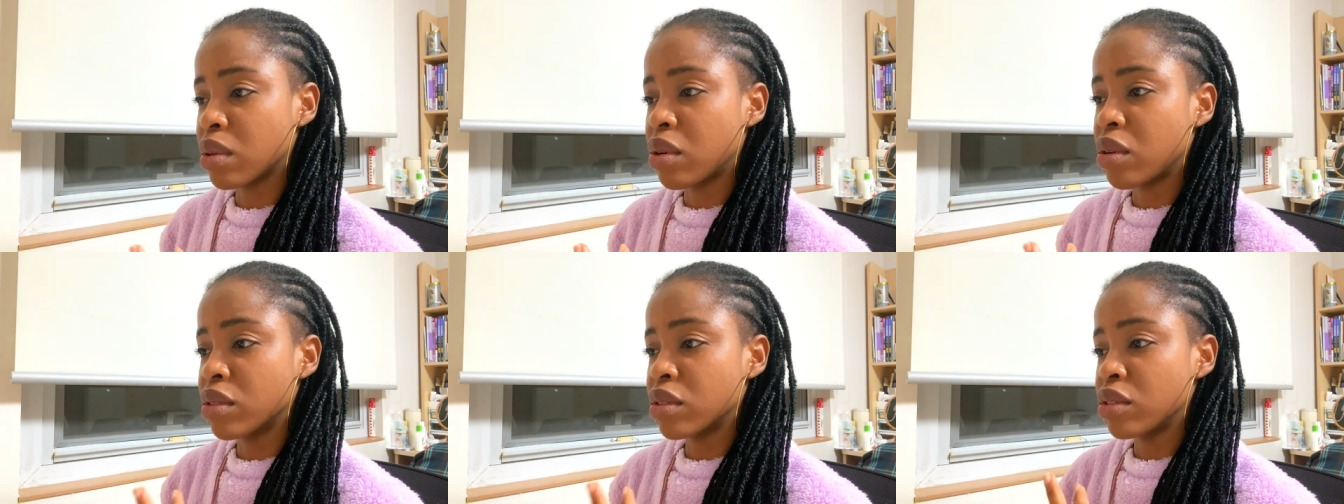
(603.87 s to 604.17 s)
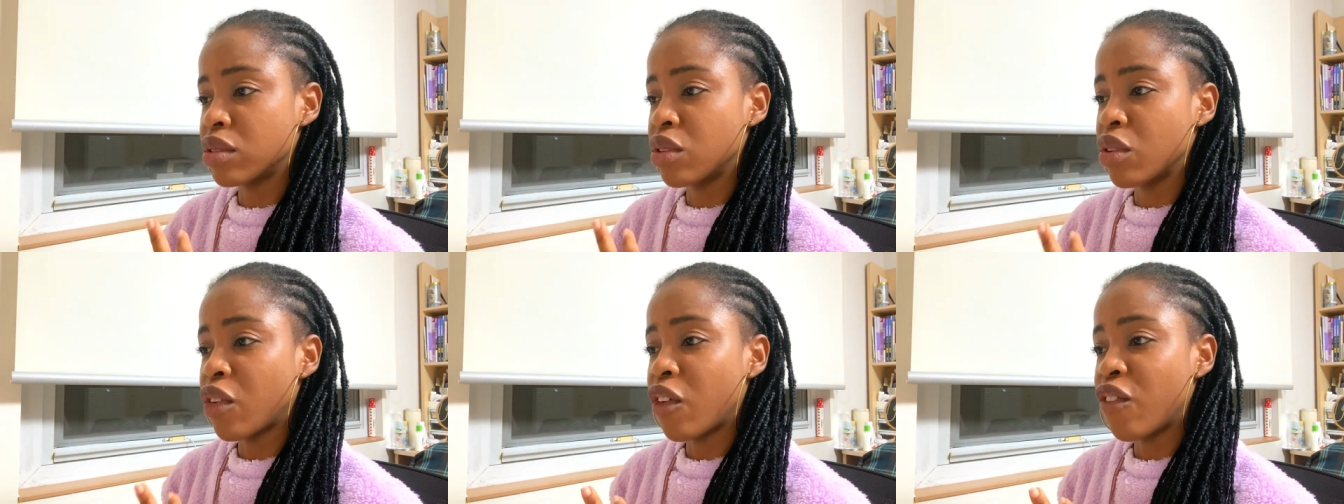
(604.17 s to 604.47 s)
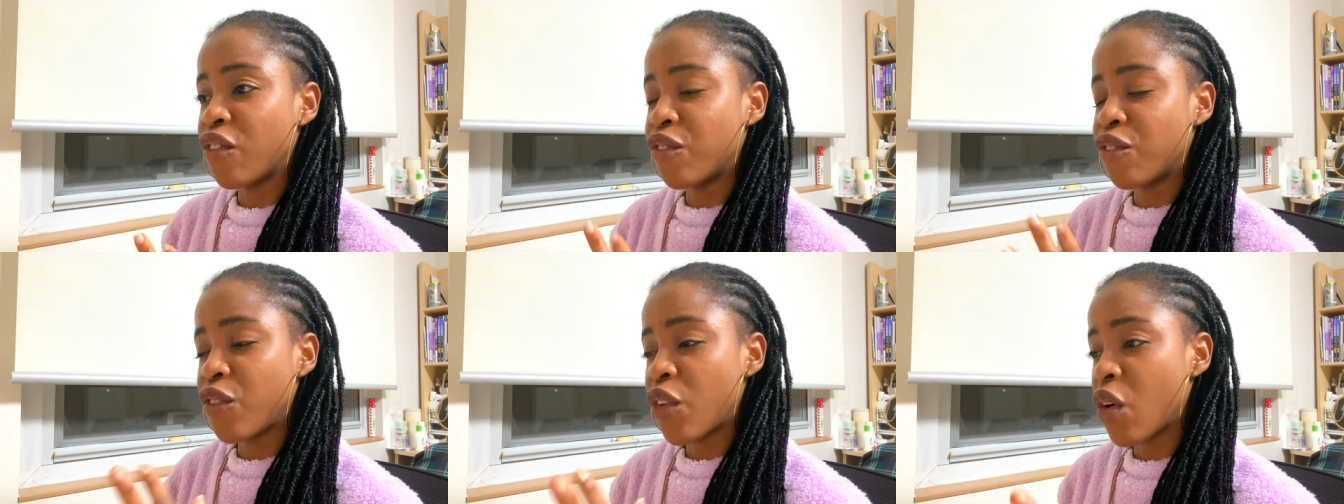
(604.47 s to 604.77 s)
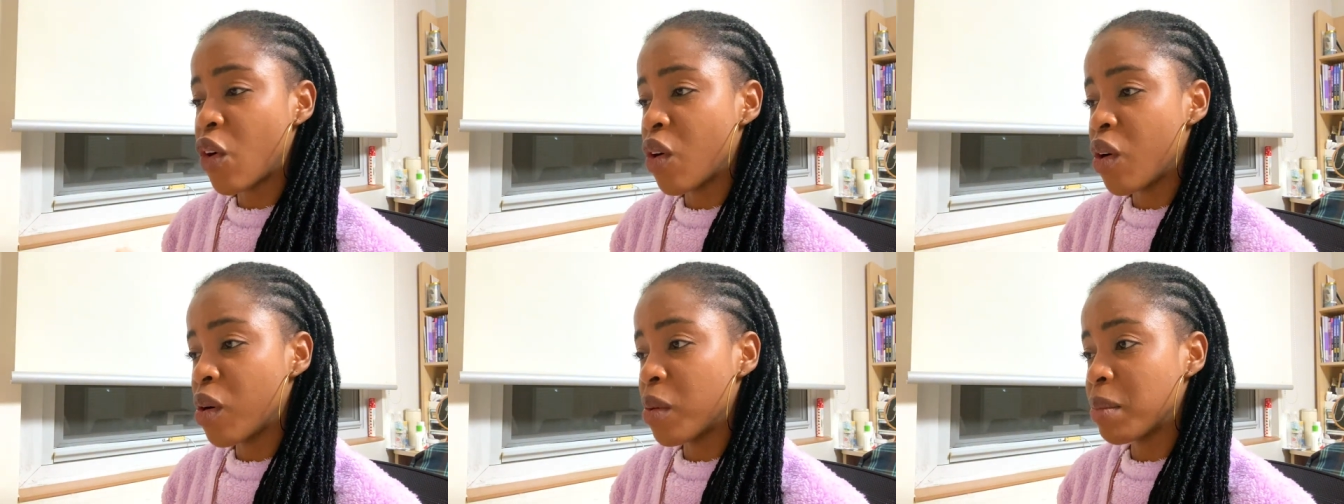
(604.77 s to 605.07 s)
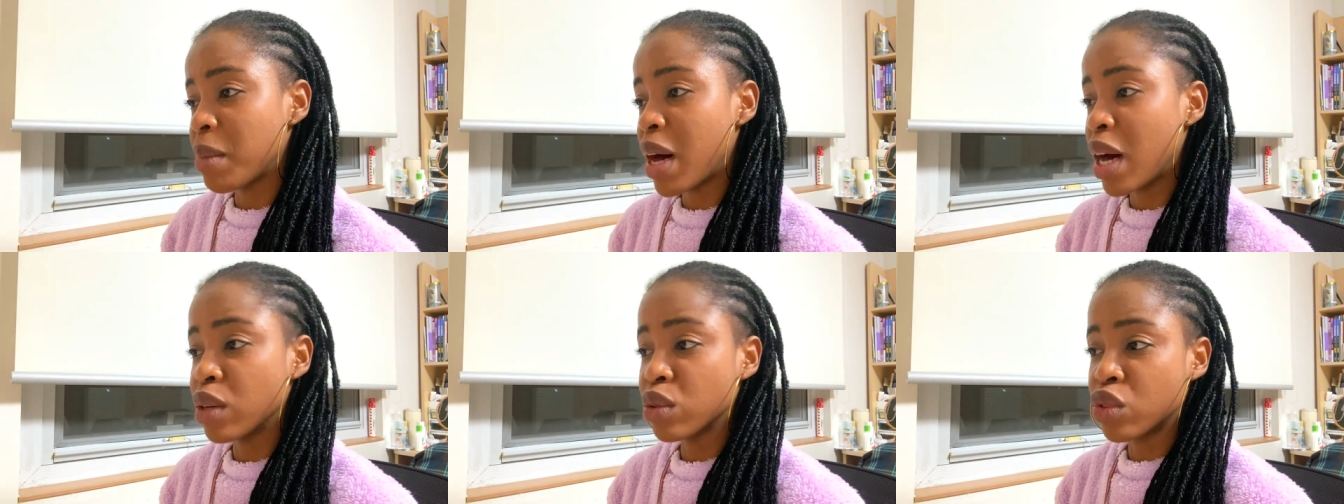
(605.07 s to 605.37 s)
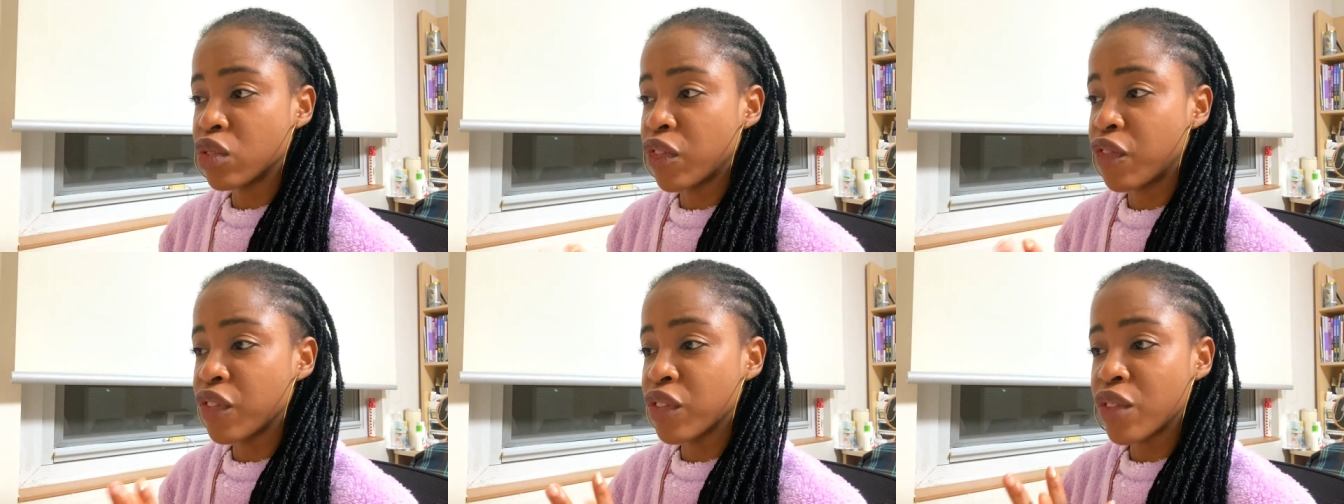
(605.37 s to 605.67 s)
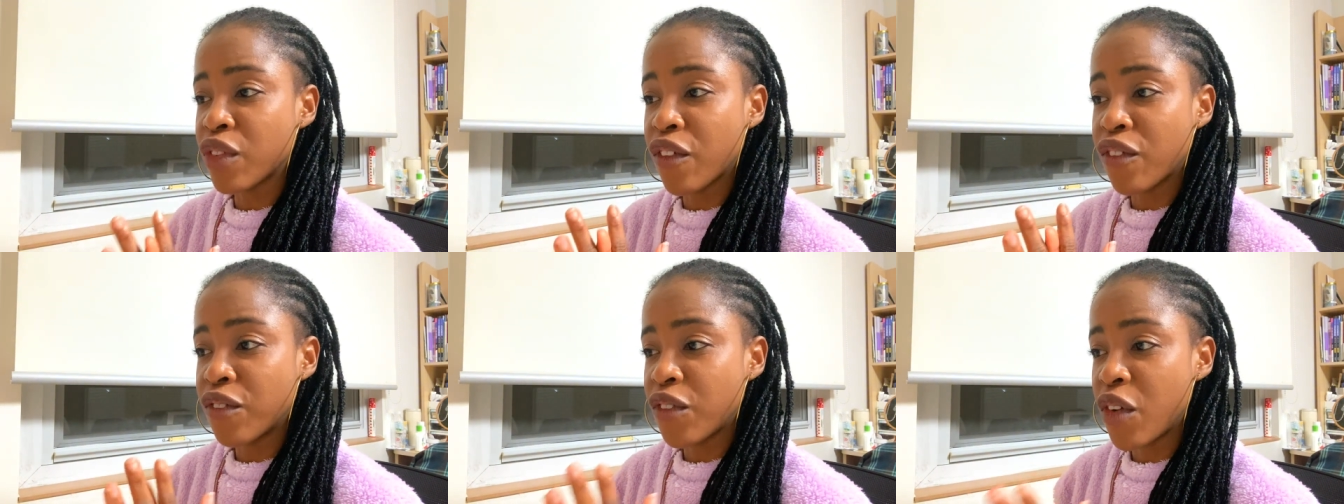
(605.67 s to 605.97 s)
on your form, how to fill
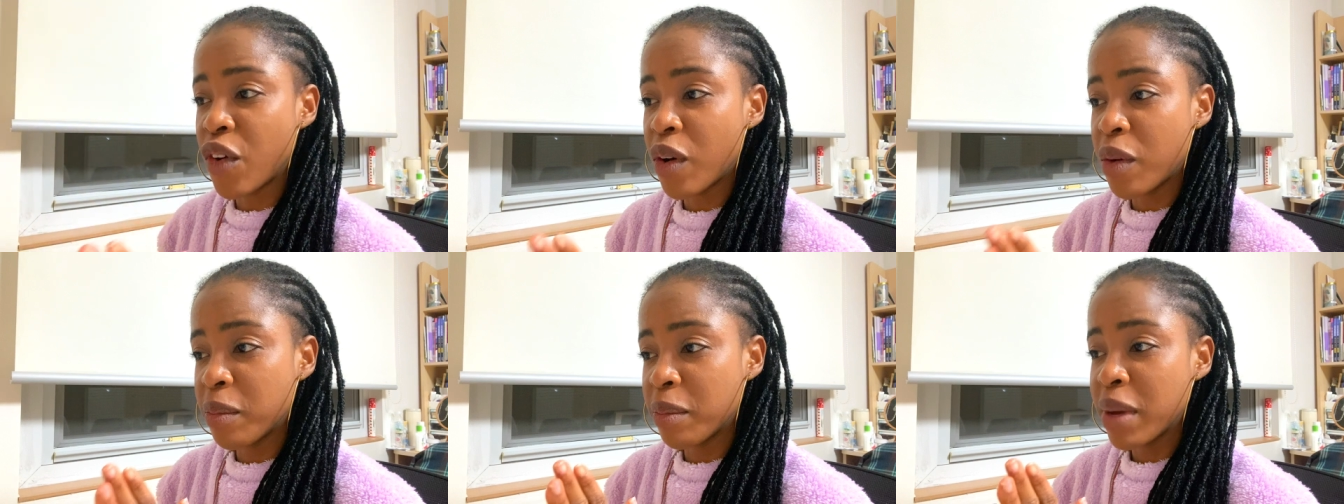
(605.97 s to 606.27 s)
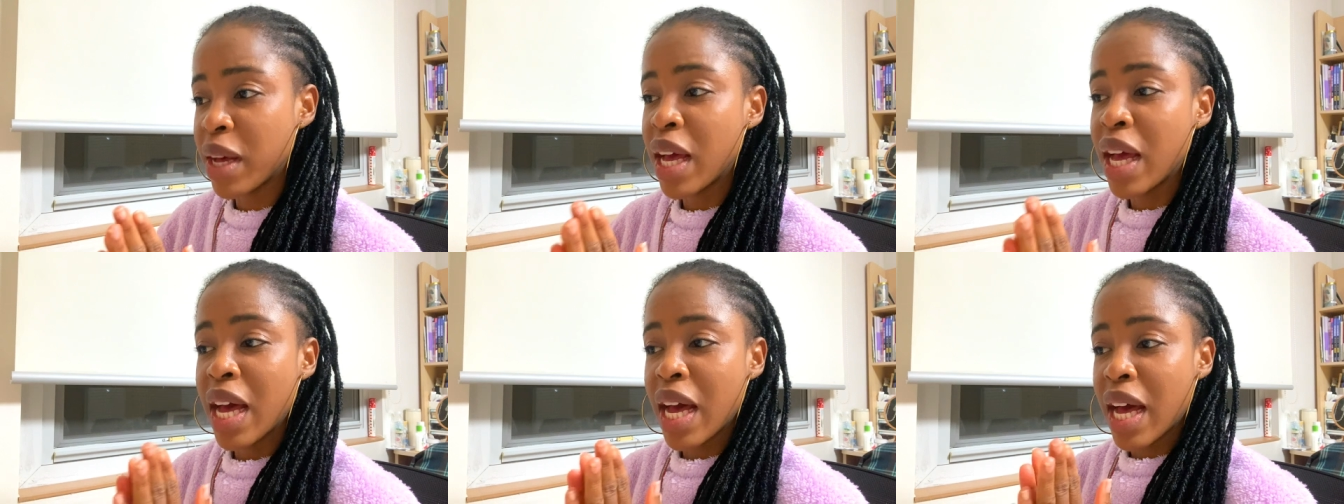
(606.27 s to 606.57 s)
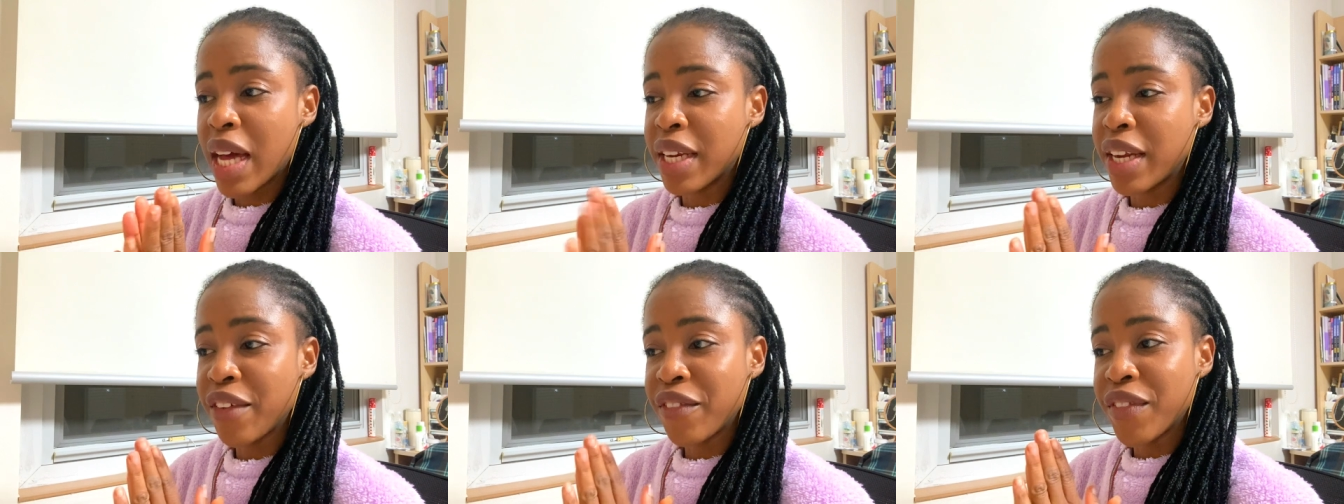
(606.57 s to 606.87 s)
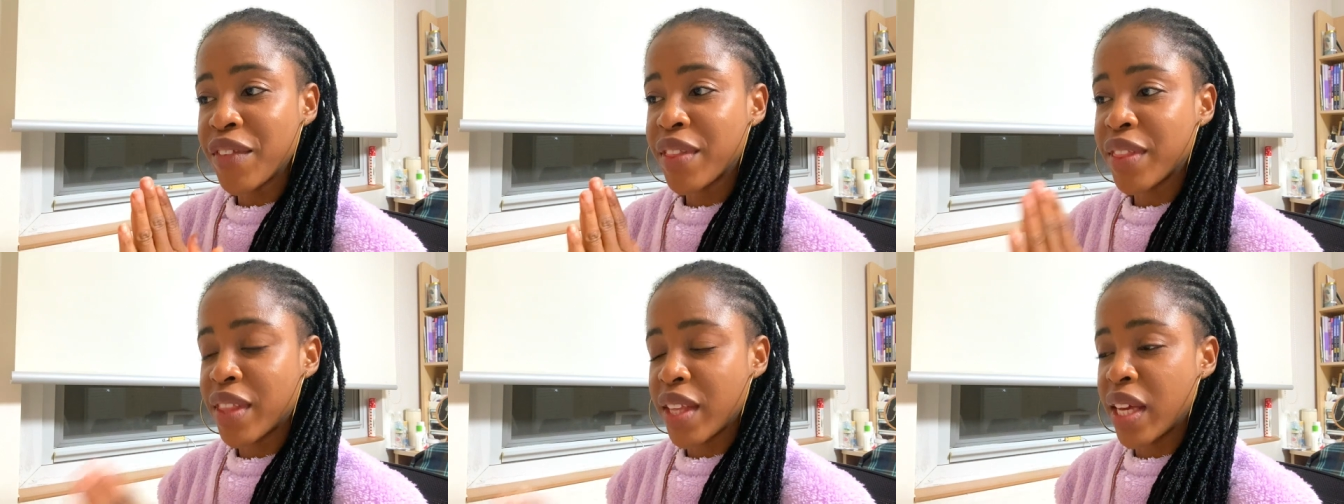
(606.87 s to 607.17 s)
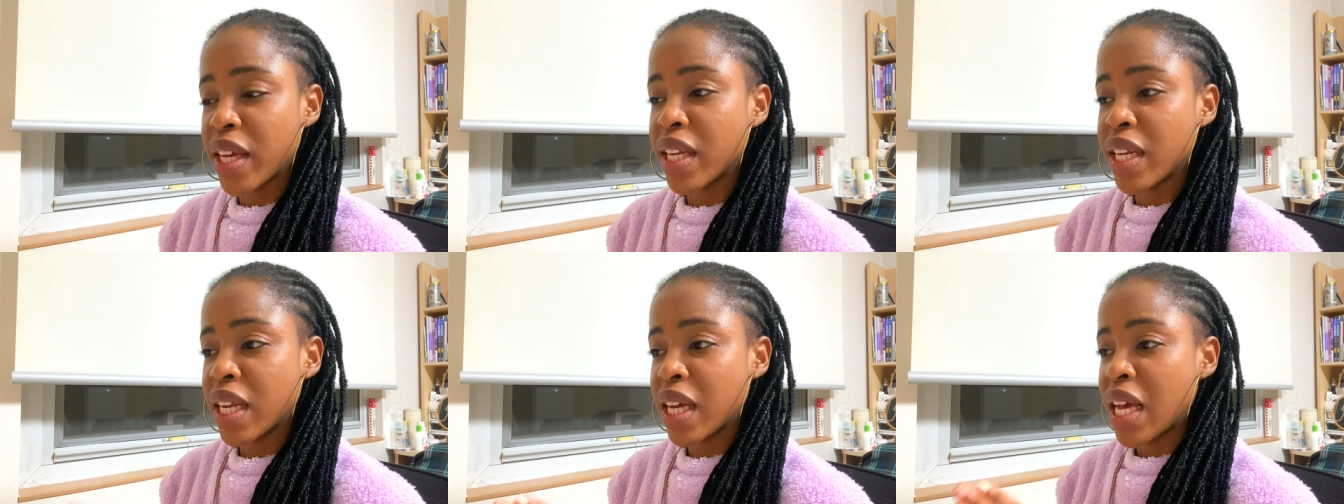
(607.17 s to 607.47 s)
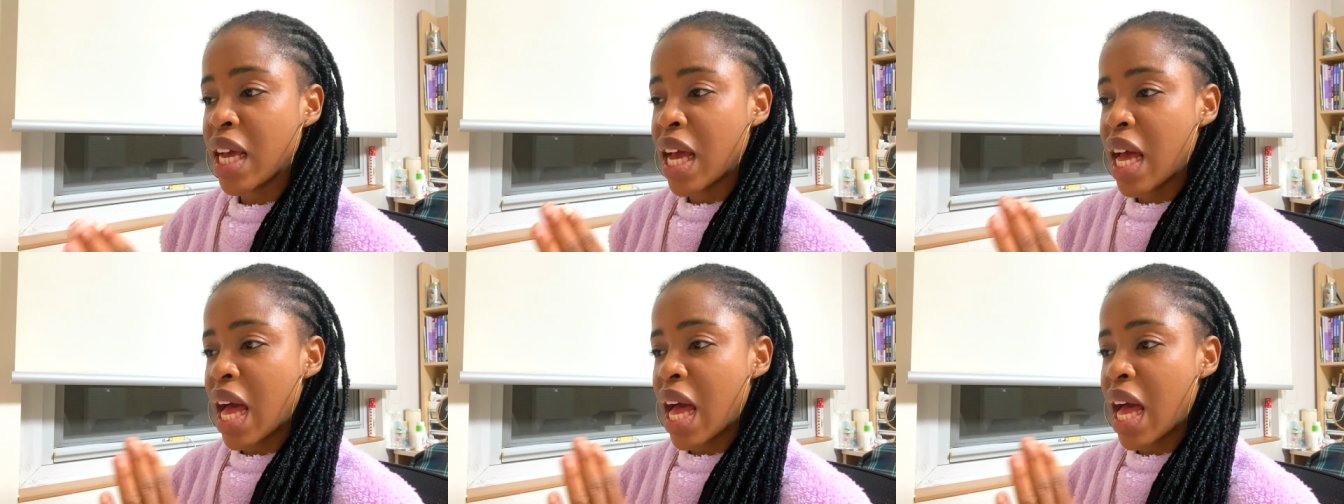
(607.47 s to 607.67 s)
your form and everything.